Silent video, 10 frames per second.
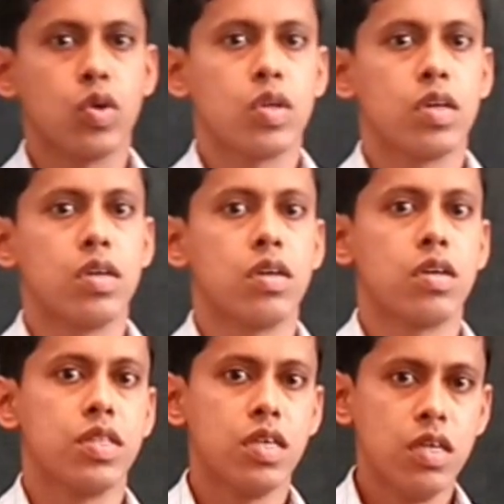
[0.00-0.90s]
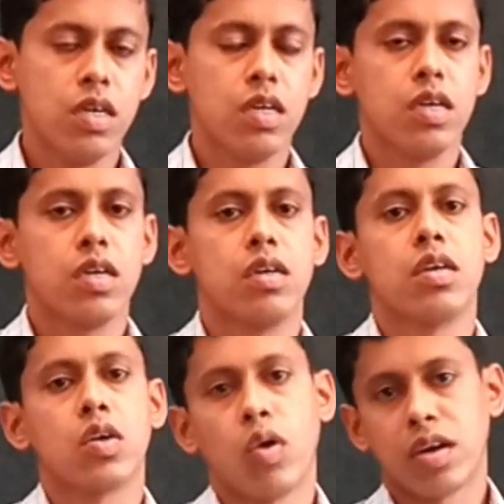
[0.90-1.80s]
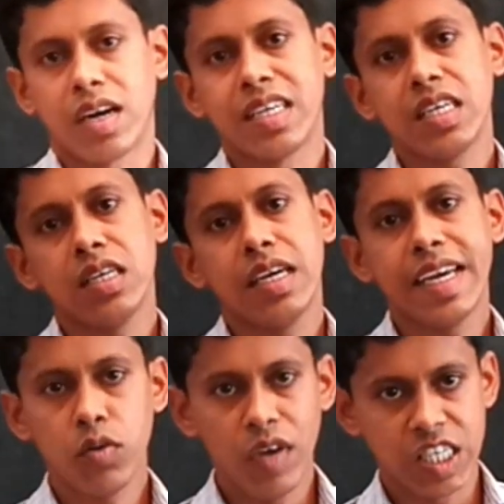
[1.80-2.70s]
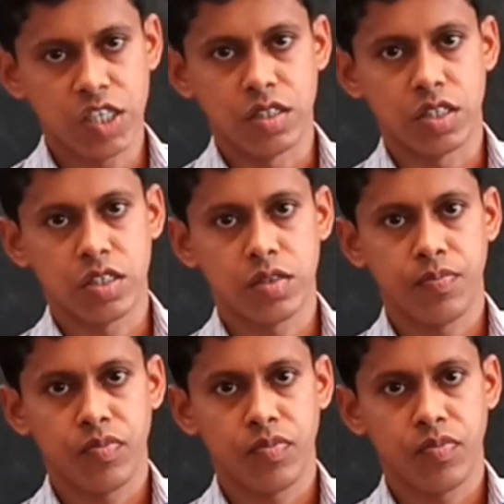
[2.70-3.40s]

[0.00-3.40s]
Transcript: the quadratic equations.